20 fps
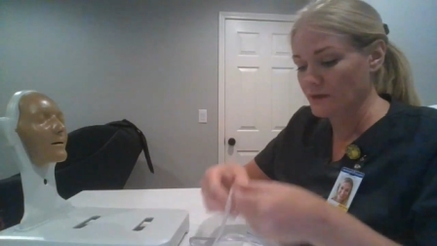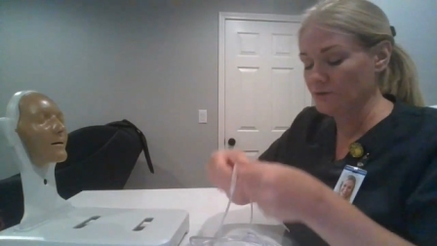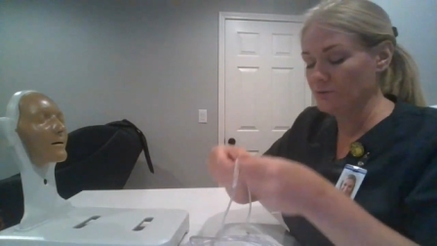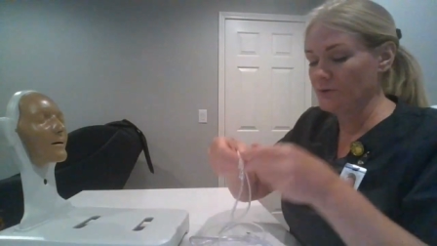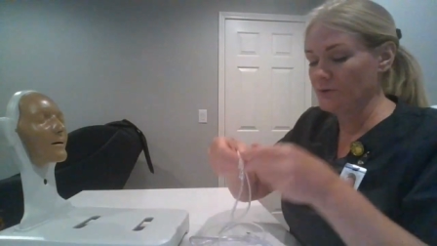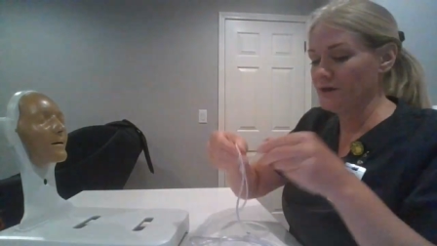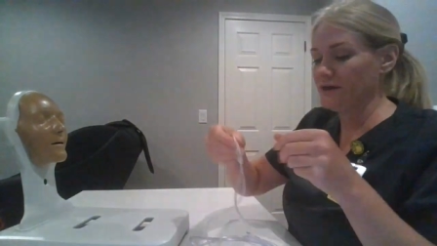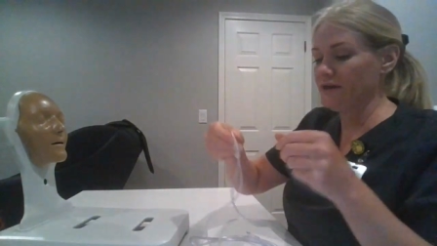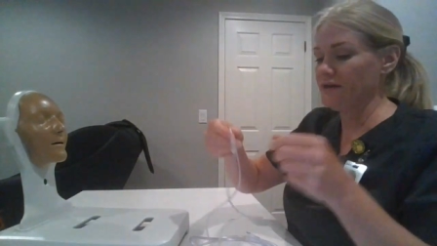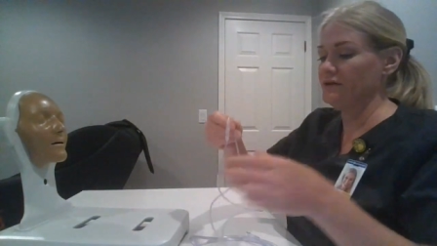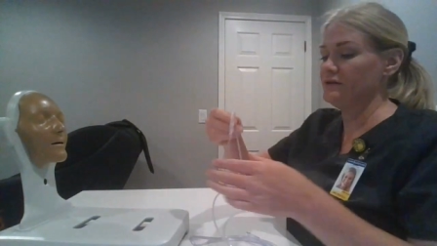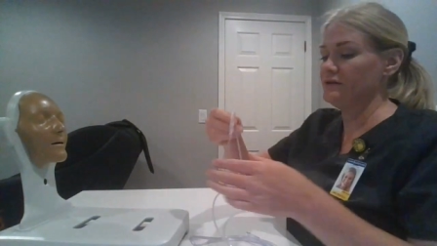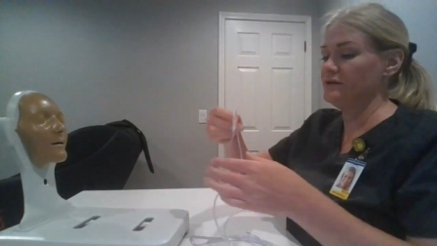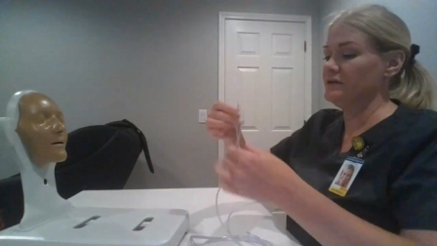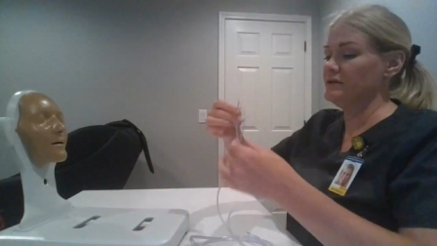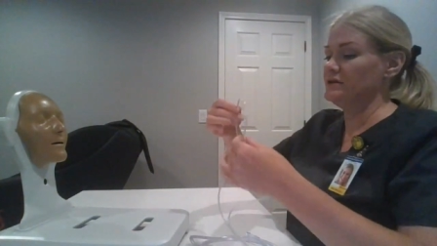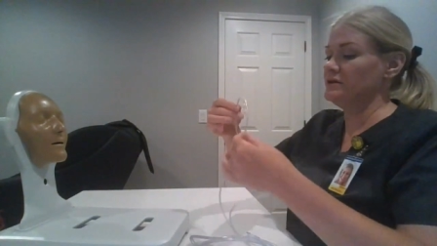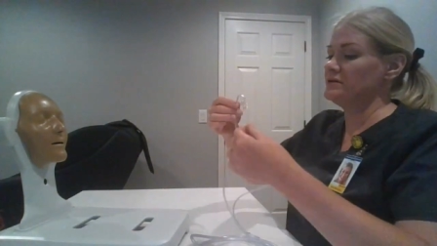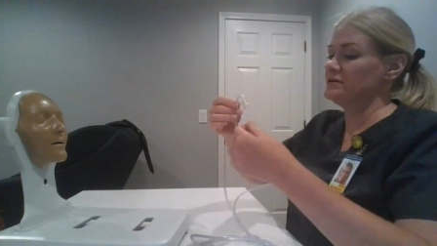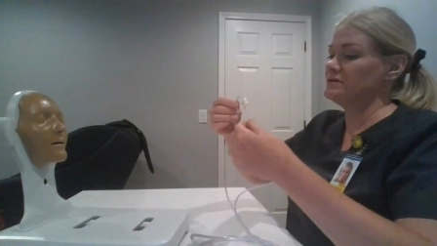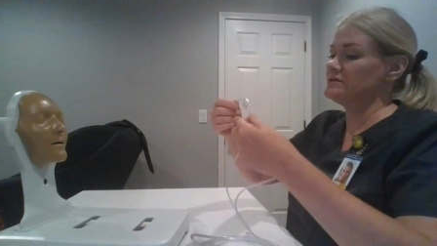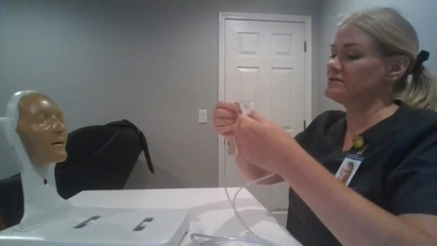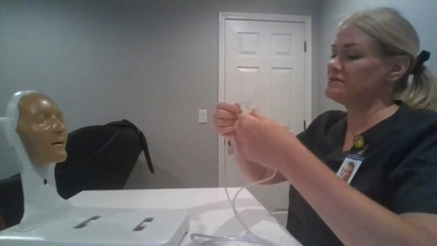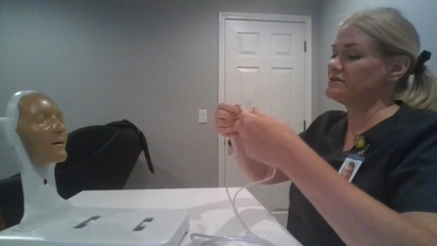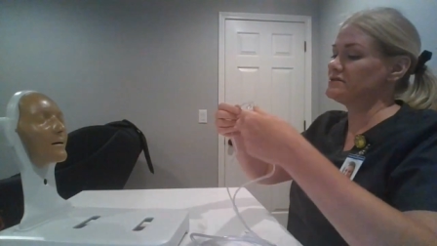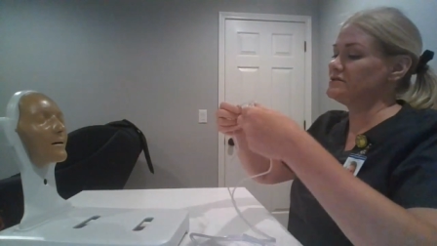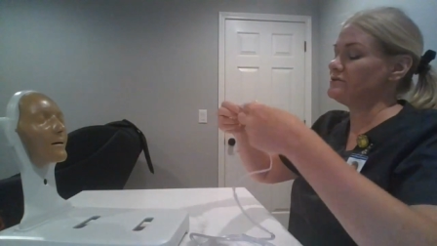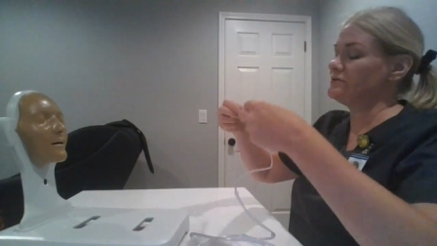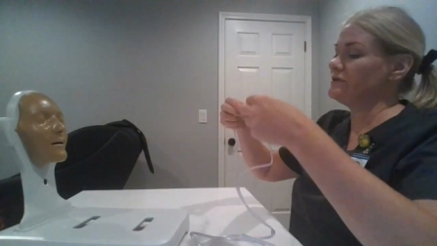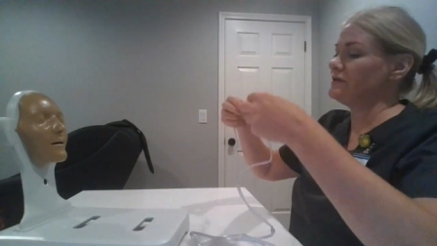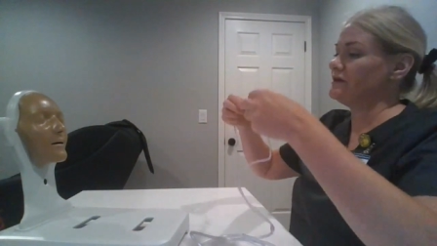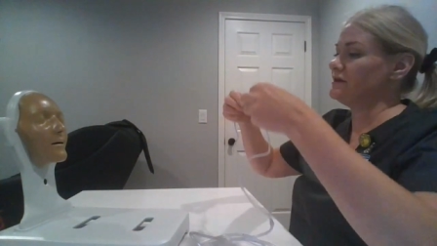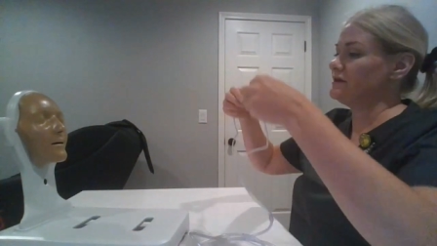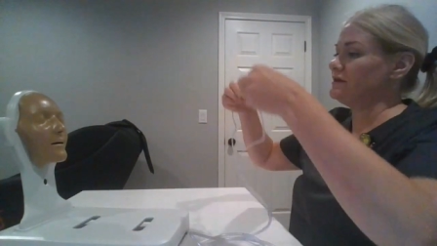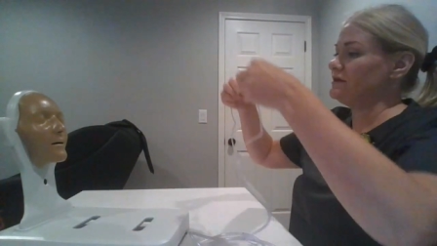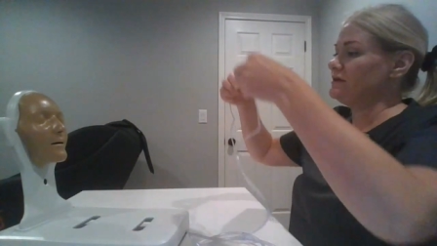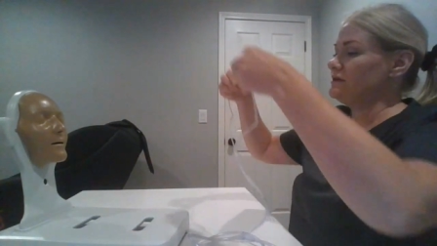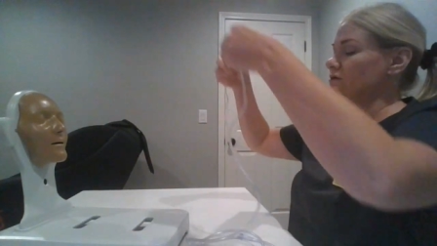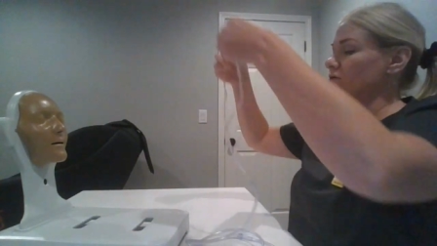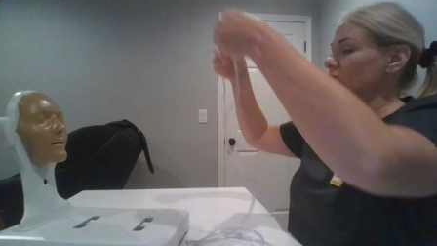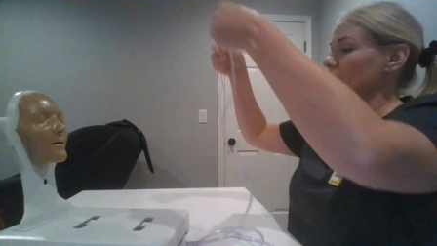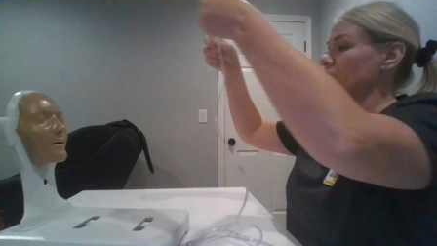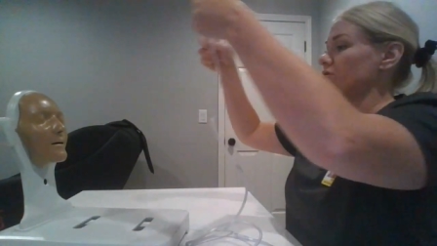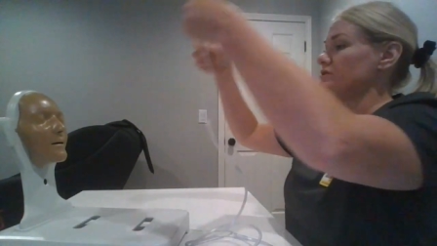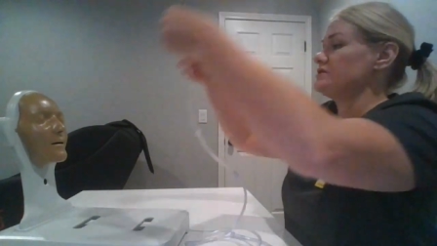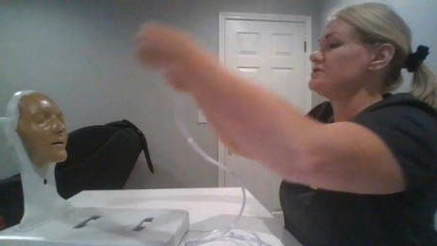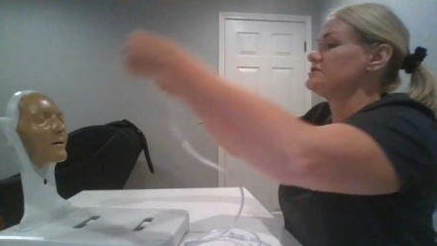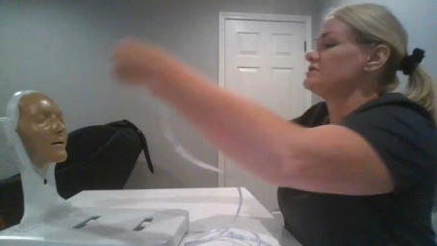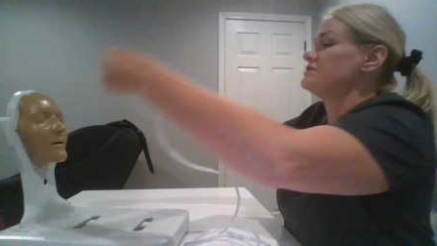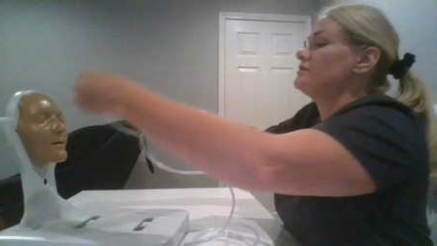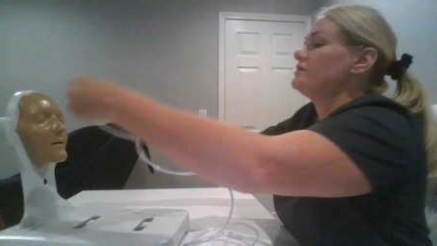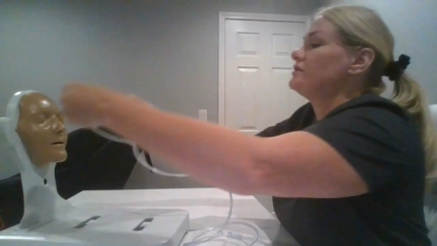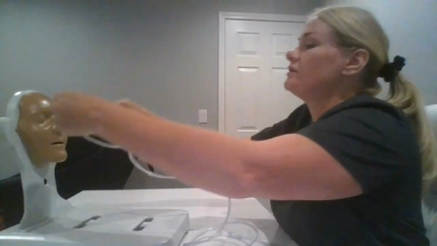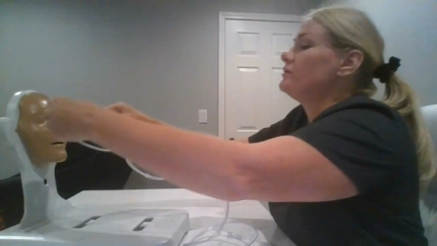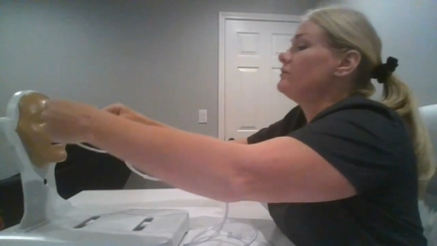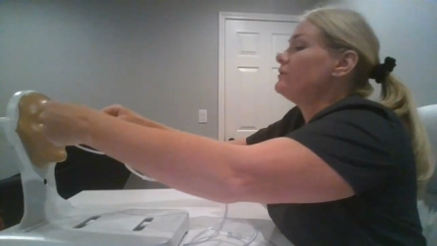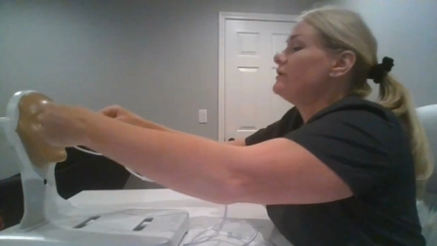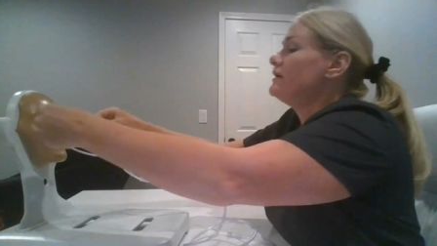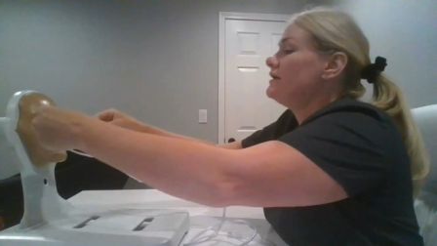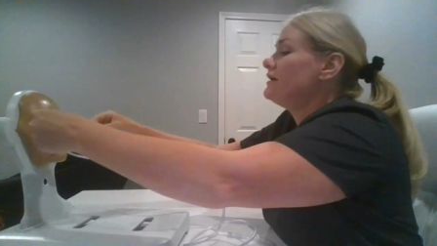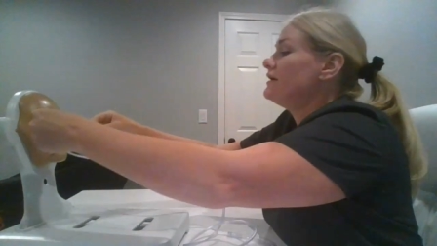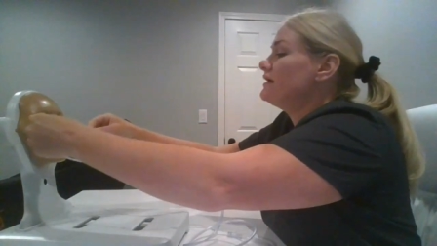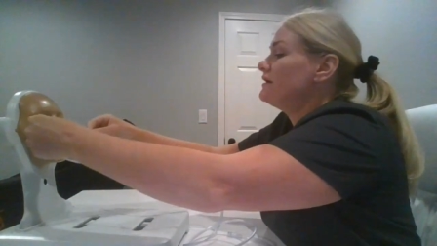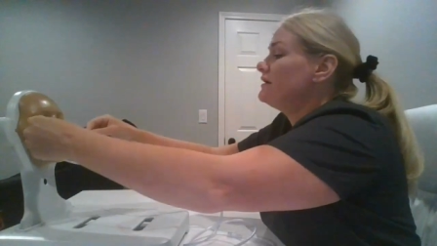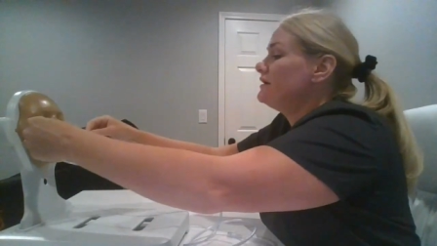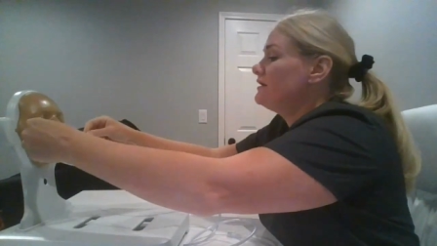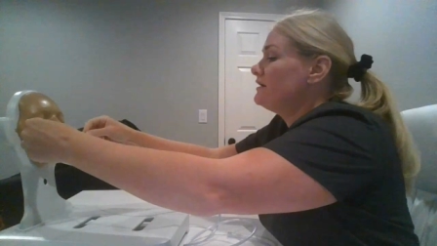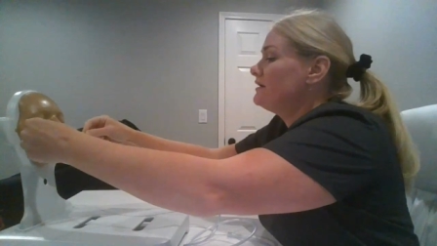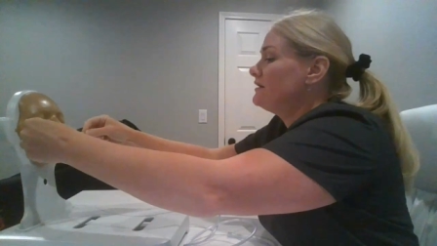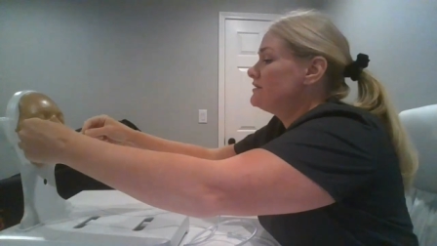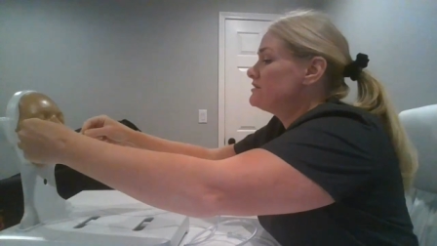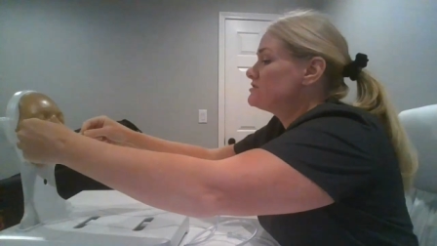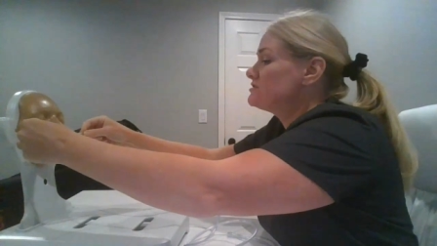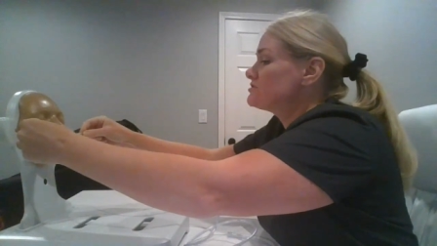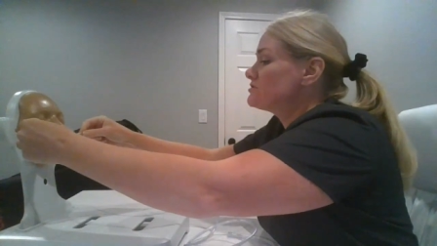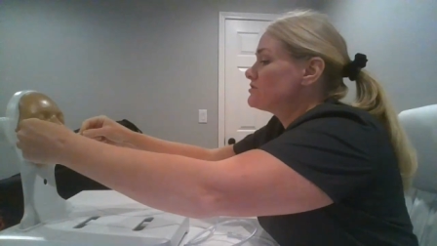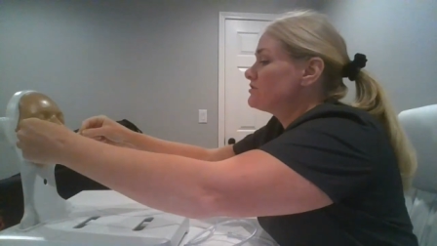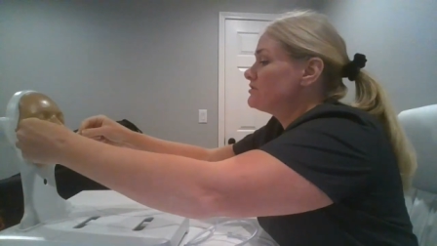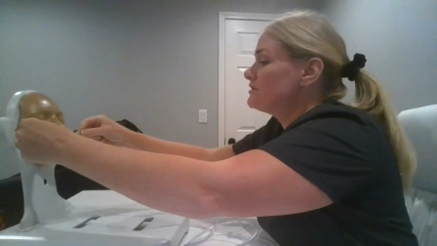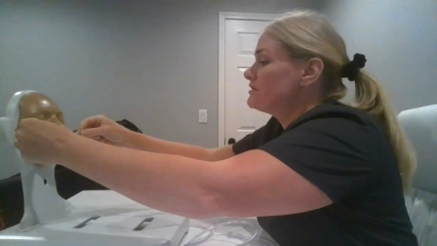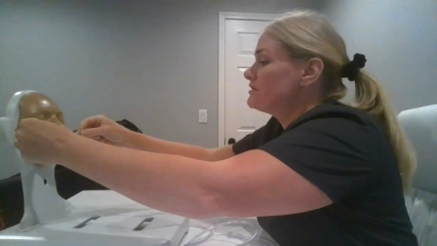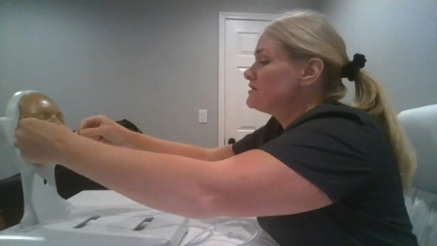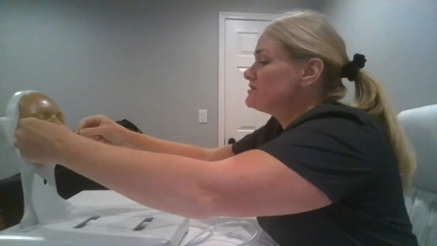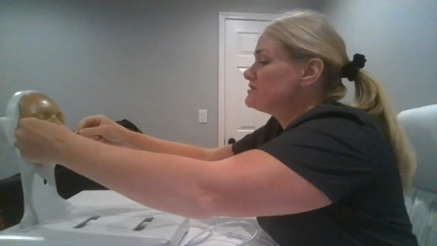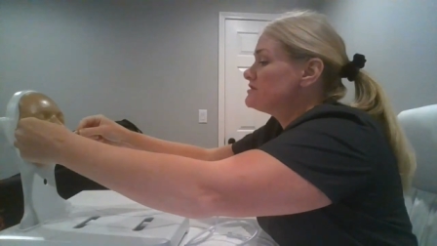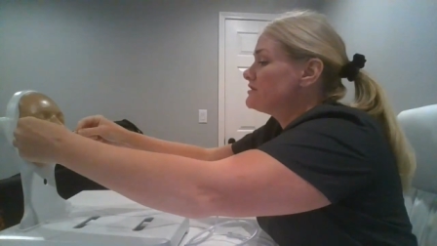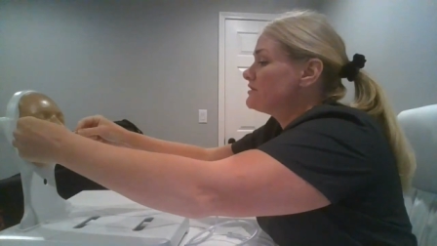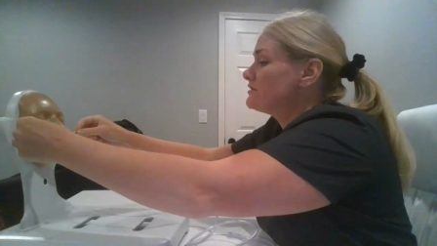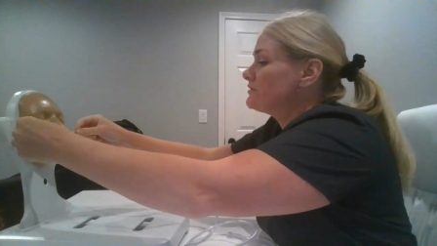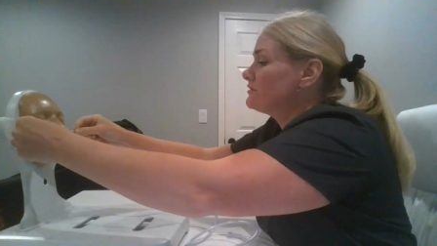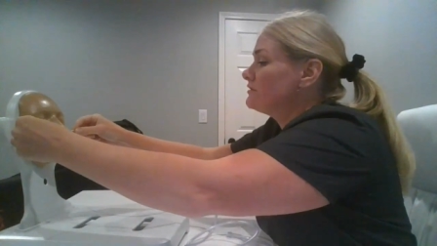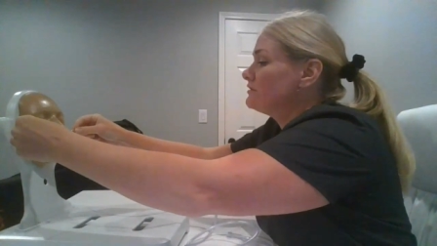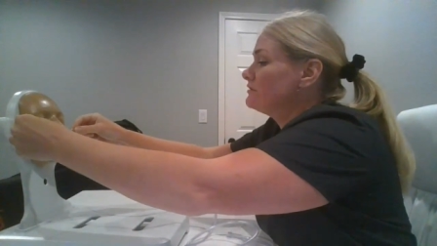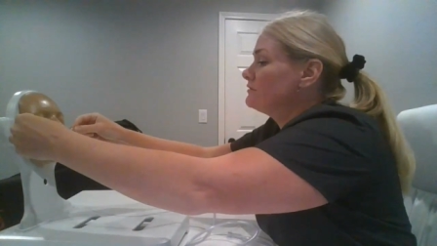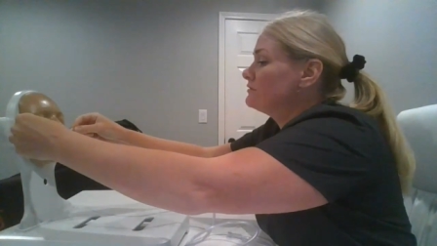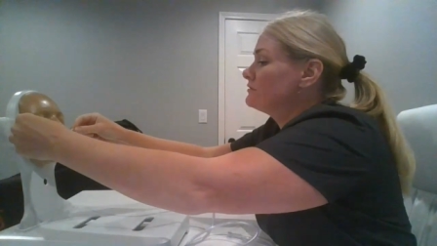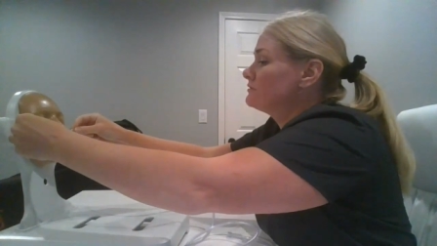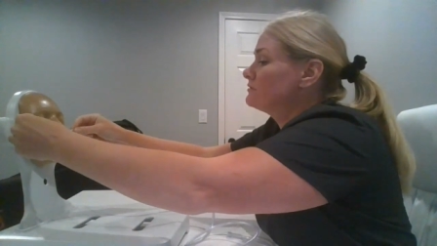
Okay, so then we're just going to go ahead and insert these here.